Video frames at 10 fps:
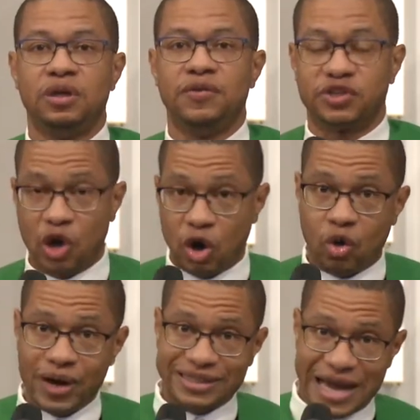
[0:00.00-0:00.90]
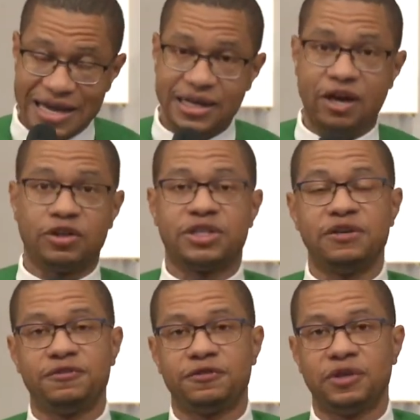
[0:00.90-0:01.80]
There's always a
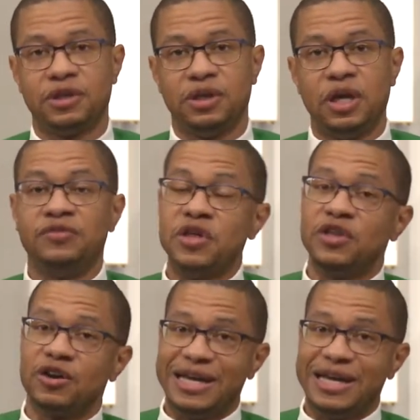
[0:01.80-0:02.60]
narrative, then there